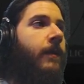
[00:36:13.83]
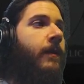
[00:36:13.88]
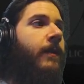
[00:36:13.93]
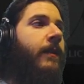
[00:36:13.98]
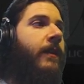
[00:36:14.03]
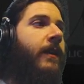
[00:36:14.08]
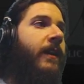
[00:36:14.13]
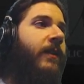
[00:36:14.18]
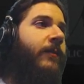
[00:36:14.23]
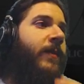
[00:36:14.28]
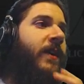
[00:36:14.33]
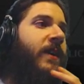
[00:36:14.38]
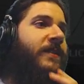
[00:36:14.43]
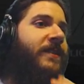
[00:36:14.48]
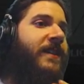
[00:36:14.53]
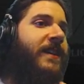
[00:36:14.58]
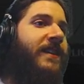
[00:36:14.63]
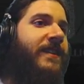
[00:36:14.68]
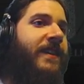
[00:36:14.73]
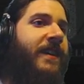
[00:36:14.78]
Now, the
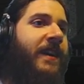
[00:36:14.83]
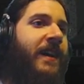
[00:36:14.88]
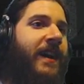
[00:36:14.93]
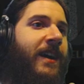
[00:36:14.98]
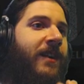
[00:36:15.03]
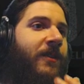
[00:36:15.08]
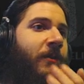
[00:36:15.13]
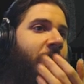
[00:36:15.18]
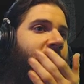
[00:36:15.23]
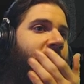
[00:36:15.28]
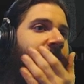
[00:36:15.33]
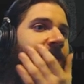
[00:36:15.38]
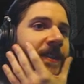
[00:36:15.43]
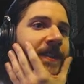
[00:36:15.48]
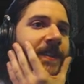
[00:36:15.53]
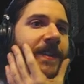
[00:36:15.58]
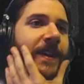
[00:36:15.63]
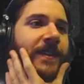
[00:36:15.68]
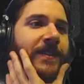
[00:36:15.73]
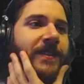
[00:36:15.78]
Maltese cockerel
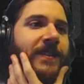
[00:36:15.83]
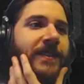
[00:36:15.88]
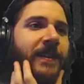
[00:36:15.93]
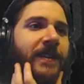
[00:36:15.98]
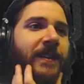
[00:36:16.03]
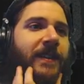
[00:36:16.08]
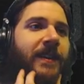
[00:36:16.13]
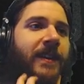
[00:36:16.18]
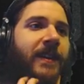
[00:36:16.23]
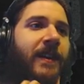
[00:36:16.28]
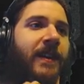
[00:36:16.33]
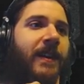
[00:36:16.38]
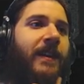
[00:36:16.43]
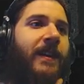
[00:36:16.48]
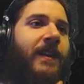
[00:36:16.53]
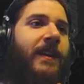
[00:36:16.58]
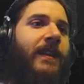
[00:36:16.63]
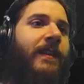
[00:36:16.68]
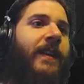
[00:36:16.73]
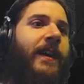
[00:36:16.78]
just says,
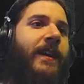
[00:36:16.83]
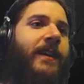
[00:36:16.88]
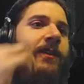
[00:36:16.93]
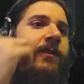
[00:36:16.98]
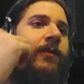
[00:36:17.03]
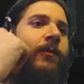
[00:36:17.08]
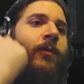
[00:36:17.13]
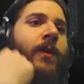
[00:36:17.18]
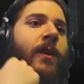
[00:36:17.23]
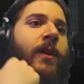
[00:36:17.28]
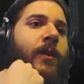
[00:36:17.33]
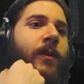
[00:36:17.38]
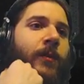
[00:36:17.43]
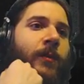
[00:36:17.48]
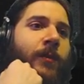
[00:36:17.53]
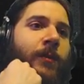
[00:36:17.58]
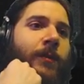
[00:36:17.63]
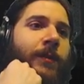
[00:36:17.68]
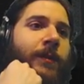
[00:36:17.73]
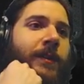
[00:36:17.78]
let
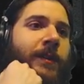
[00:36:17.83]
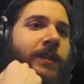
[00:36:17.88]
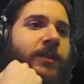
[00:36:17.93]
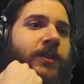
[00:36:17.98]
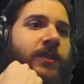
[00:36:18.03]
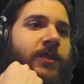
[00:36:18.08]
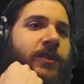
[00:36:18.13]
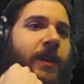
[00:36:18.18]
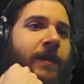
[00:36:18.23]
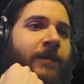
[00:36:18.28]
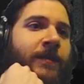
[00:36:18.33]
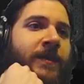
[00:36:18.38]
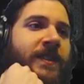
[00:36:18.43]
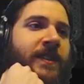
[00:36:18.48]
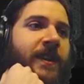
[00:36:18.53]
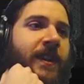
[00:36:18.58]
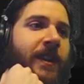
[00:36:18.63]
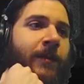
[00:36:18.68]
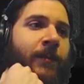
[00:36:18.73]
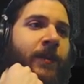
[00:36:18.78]
crow the
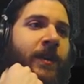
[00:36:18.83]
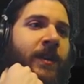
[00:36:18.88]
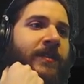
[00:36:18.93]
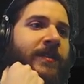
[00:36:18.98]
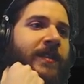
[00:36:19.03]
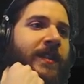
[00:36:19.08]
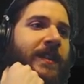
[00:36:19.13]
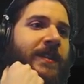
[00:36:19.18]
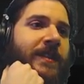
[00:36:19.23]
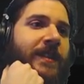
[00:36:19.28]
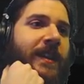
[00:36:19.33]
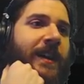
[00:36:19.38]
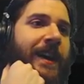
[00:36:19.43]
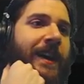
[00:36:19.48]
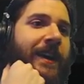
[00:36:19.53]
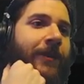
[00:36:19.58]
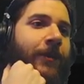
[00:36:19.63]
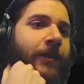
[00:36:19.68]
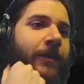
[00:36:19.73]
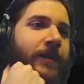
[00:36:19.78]
gem-studded Maltese
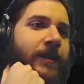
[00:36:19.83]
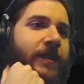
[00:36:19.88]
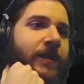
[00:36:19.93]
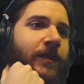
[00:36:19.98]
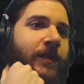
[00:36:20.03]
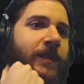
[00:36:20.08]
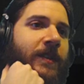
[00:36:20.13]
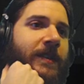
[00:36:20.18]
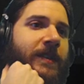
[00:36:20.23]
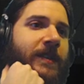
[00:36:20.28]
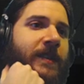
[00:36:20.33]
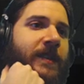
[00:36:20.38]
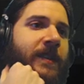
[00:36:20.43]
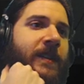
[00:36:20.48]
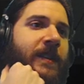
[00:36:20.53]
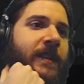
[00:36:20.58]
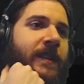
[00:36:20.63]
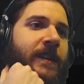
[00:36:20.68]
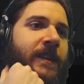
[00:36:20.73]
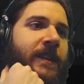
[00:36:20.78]
cockerel. So I just
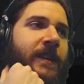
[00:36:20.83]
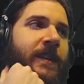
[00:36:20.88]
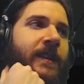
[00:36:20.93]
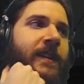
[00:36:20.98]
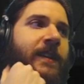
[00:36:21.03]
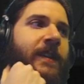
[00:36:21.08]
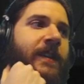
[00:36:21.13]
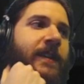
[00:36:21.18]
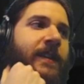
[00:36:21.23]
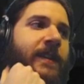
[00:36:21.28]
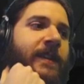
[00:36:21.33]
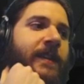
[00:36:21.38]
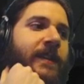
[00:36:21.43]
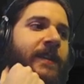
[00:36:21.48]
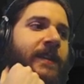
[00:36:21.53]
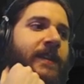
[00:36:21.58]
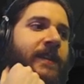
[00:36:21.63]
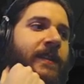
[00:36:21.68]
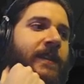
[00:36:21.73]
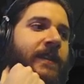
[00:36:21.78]

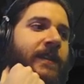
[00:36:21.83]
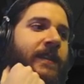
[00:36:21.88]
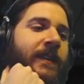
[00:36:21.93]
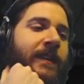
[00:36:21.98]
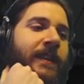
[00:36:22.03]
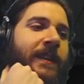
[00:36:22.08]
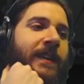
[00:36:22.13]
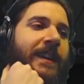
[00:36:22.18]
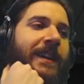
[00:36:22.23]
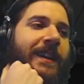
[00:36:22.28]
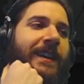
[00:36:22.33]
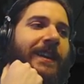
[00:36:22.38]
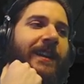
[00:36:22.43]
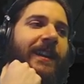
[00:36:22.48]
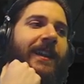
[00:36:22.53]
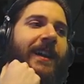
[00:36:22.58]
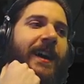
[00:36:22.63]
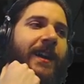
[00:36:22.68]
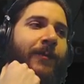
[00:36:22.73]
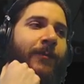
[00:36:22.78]
need a
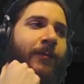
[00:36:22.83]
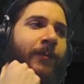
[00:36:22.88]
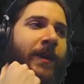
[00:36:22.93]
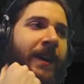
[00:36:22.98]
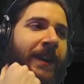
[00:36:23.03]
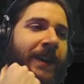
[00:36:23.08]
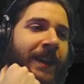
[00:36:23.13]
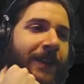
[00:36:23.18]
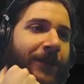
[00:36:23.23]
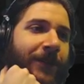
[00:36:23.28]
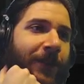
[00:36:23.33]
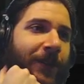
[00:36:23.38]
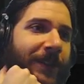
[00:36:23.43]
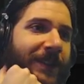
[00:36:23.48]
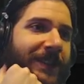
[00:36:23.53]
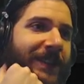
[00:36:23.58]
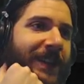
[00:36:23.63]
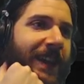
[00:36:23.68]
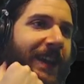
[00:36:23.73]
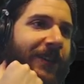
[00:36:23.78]
lot of money for the
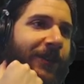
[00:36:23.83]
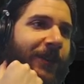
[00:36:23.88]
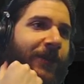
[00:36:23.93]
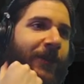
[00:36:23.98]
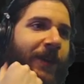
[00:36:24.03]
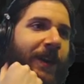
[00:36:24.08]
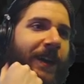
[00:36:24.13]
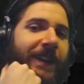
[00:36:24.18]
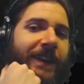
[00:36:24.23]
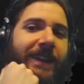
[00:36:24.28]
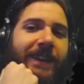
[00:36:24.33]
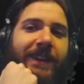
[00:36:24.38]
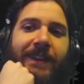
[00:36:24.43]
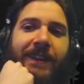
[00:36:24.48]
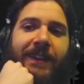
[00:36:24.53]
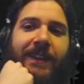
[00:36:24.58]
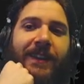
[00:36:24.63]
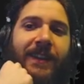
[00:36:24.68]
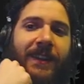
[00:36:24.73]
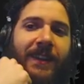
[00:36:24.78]
sacred relic.
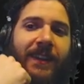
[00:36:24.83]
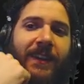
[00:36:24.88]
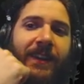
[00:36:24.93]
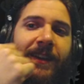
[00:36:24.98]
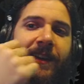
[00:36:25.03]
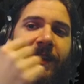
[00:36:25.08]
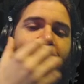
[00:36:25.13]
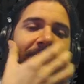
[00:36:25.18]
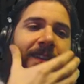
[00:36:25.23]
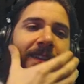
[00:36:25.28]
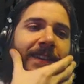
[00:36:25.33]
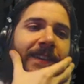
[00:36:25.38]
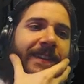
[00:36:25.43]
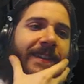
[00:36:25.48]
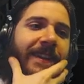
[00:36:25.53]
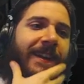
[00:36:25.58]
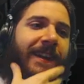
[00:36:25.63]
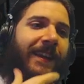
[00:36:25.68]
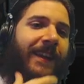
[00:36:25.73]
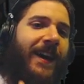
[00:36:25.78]
You just
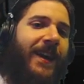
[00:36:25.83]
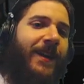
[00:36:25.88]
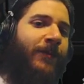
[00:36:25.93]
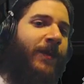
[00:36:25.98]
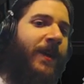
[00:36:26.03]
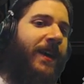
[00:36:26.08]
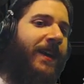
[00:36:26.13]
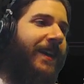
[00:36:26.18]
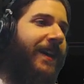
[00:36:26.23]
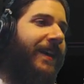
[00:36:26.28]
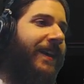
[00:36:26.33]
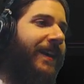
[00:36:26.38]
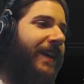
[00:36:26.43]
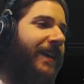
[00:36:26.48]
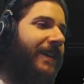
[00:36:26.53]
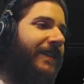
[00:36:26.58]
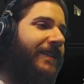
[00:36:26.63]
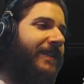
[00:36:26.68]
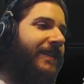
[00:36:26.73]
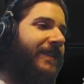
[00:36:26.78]
need a lot of money, I
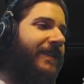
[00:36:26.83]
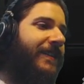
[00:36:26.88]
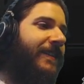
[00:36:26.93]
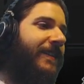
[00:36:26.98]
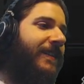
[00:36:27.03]
guess.